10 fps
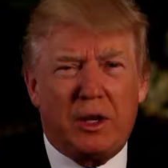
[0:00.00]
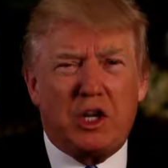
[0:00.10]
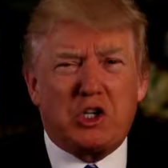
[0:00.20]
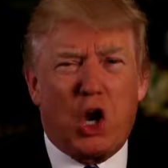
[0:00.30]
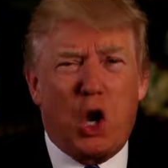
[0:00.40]

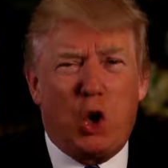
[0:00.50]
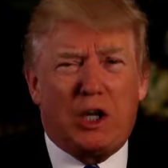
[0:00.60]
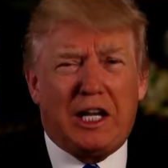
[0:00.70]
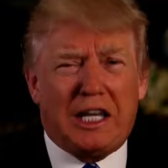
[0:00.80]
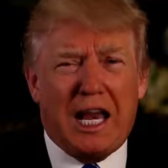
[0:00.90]
It is a
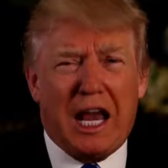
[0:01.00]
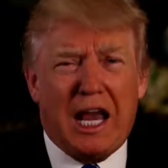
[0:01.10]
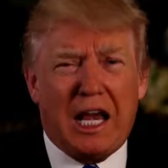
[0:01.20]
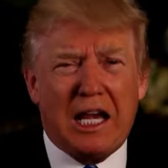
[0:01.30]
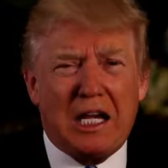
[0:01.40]
holy
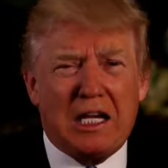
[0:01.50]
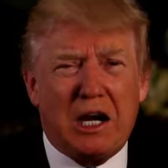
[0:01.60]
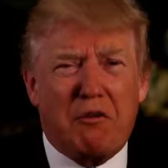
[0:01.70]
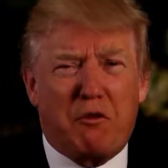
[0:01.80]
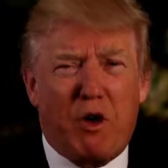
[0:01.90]
day
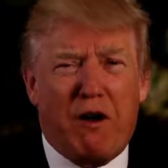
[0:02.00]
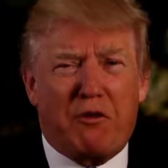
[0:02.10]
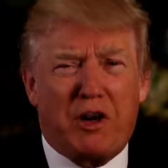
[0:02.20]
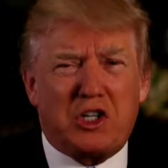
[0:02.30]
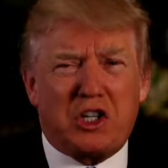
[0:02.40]
of
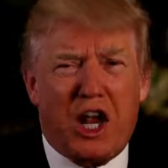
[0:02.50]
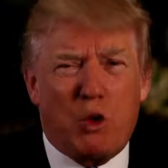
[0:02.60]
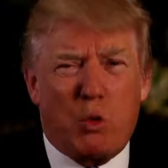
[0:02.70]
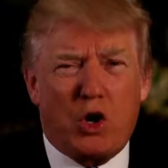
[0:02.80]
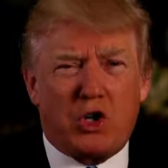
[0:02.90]
reverence
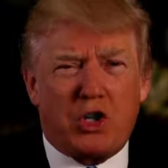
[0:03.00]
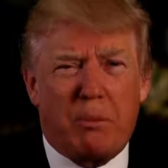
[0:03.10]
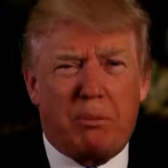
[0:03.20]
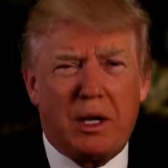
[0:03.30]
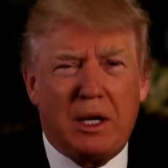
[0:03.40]
and
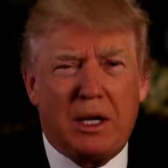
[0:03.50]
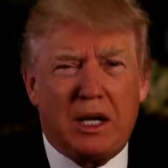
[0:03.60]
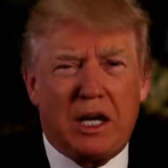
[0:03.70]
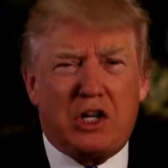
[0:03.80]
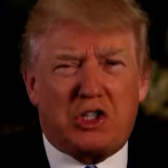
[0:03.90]
worship.
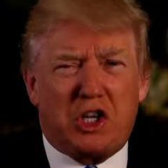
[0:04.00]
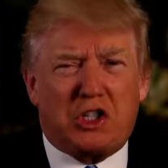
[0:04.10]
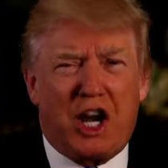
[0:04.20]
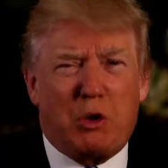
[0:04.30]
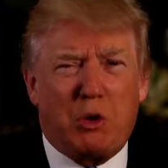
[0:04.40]
It is a
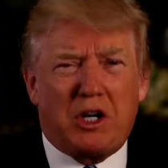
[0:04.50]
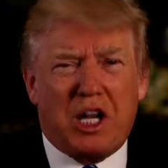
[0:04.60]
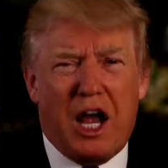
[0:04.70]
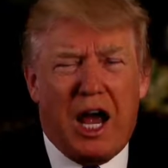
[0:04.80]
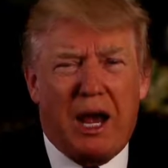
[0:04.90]

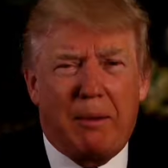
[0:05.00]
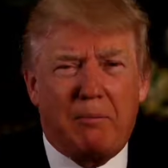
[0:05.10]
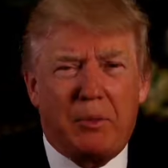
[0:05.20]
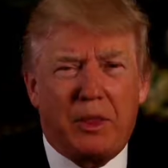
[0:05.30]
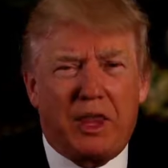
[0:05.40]
sacred
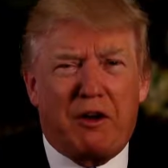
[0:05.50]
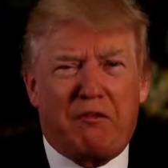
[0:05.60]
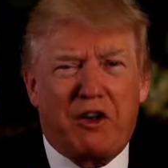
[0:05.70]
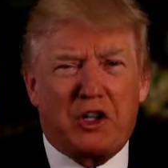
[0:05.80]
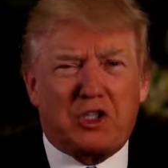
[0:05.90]
time
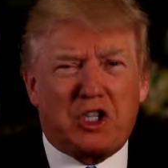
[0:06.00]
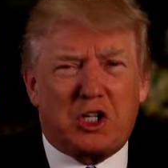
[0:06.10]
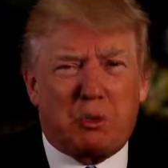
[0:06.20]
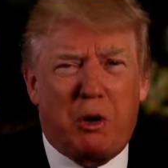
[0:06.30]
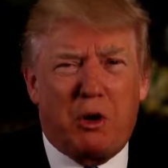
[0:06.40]
that fills
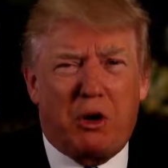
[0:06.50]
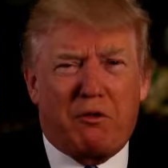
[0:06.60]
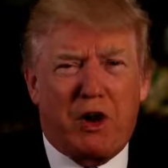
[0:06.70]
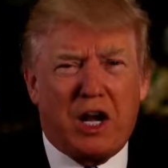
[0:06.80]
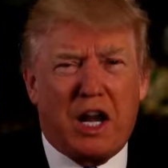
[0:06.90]
the spirit
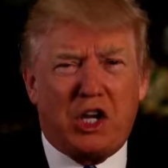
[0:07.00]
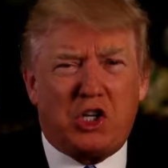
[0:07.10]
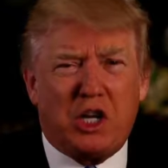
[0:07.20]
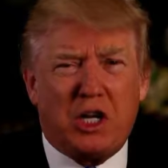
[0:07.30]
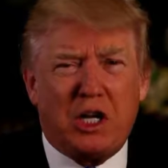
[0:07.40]
of our
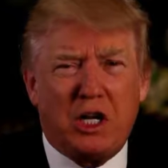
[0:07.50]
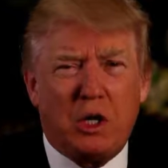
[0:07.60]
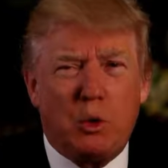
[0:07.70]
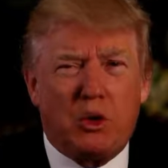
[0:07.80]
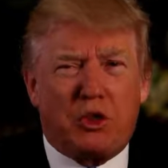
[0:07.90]
nation
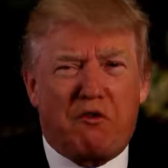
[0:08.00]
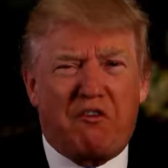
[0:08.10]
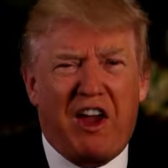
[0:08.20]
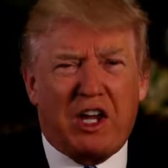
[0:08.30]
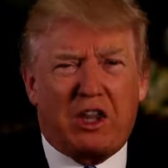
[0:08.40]
with the
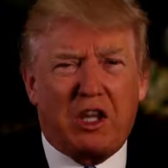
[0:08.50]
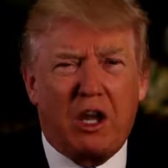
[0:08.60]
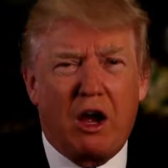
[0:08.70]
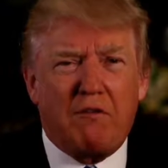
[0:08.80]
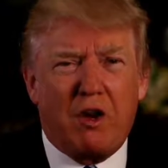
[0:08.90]
faith
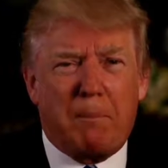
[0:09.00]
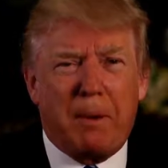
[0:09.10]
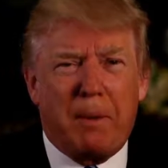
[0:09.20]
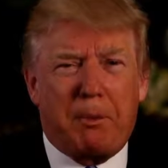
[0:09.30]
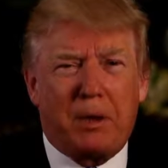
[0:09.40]
of our
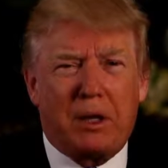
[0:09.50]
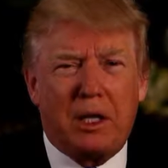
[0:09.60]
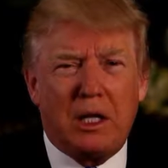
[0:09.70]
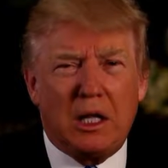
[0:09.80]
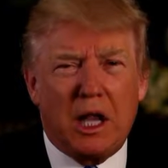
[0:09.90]
people.
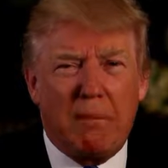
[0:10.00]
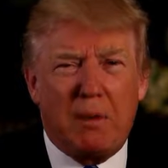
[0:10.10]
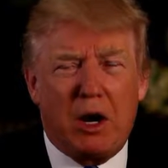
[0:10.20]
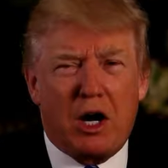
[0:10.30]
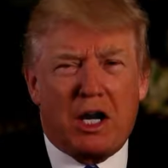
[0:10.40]

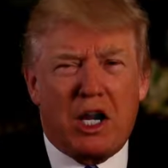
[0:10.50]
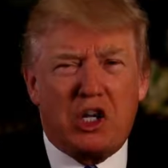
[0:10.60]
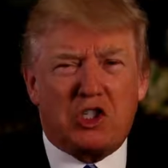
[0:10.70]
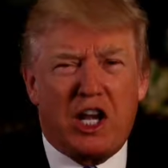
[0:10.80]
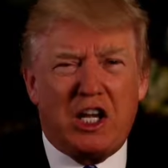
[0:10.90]
America
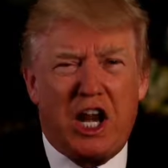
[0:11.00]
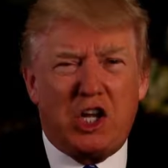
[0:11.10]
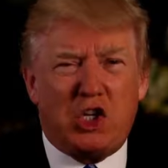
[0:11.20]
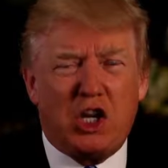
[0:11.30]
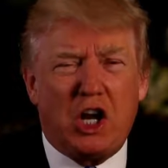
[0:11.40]
is a
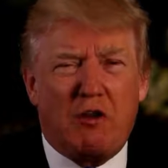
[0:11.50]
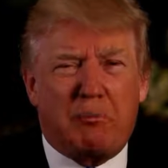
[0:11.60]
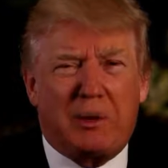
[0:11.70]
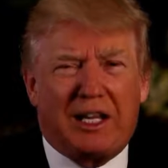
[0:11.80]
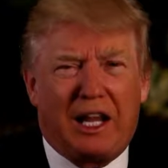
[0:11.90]
nation
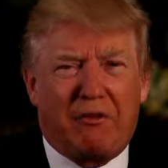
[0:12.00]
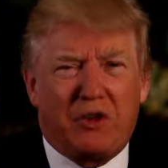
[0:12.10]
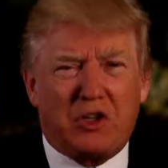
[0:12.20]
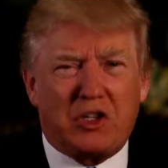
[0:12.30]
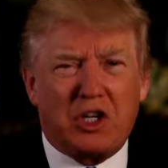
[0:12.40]
of
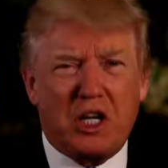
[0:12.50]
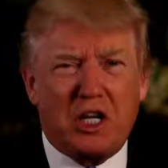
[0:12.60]
believers.